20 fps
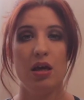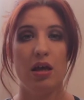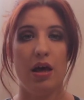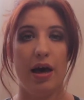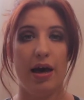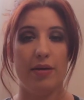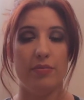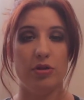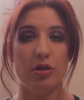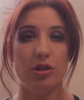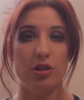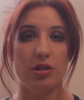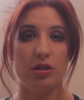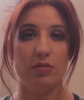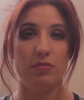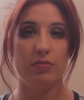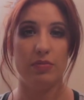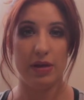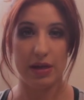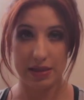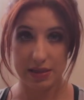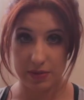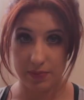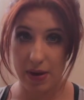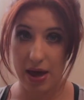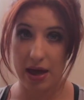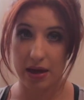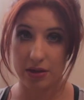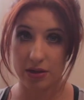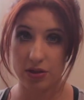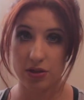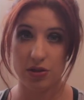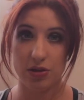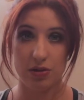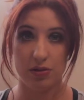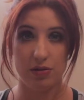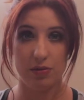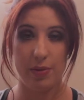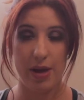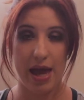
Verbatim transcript: um, you should expect to